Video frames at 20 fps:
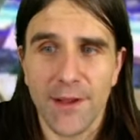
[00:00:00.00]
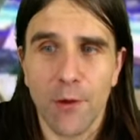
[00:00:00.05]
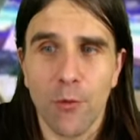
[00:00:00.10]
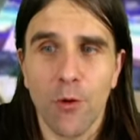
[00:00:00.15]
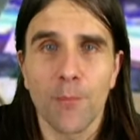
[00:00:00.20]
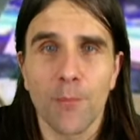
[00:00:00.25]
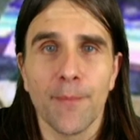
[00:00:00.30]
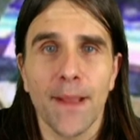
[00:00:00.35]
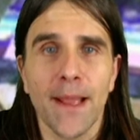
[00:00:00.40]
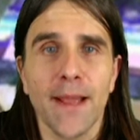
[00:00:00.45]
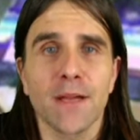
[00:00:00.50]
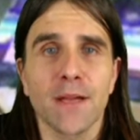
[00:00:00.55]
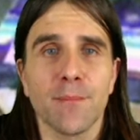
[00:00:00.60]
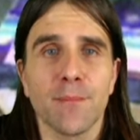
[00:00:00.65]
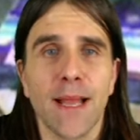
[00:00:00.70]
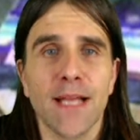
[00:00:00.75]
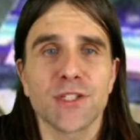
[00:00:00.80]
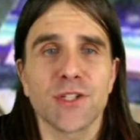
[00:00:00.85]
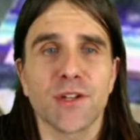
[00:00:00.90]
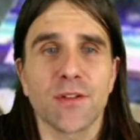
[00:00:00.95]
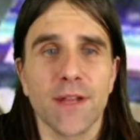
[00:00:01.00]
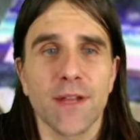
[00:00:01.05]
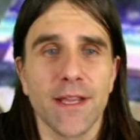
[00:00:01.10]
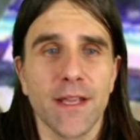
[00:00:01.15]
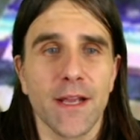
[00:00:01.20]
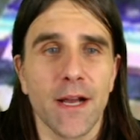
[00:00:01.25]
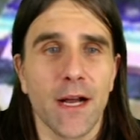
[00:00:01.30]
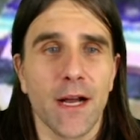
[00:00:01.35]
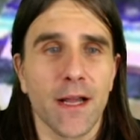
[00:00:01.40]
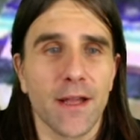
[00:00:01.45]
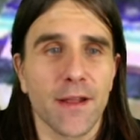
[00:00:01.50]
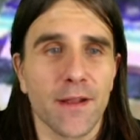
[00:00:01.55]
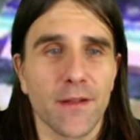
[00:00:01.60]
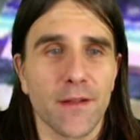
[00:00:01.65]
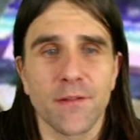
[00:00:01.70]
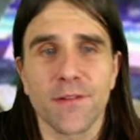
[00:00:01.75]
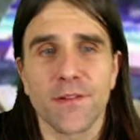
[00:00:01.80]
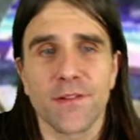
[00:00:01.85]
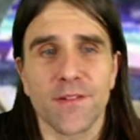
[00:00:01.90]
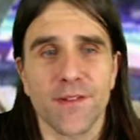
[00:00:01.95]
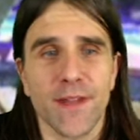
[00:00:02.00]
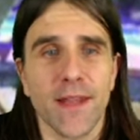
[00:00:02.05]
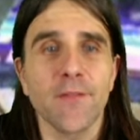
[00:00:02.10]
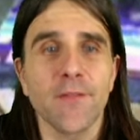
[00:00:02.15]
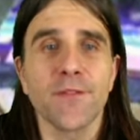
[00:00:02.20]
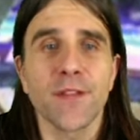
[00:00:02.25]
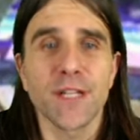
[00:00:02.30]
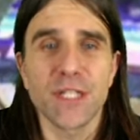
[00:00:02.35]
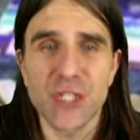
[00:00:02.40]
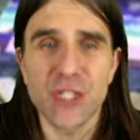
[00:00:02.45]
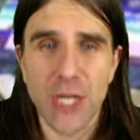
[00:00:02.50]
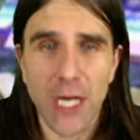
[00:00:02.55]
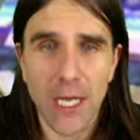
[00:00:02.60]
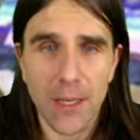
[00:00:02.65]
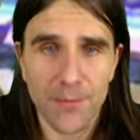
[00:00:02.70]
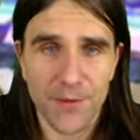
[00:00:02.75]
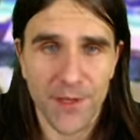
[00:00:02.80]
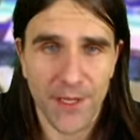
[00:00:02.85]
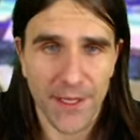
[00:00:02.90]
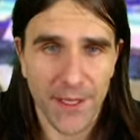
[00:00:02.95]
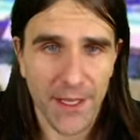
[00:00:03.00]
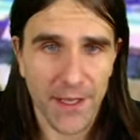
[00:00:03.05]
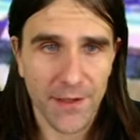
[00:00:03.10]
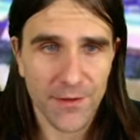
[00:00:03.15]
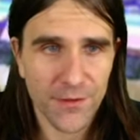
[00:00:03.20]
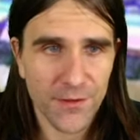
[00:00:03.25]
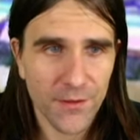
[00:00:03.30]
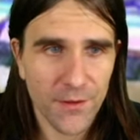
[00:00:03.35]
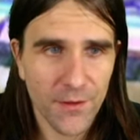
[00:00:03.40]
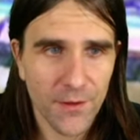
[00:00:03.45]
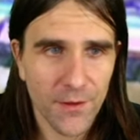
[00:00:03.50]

That will ma- magically uh, save the jobs, I guess.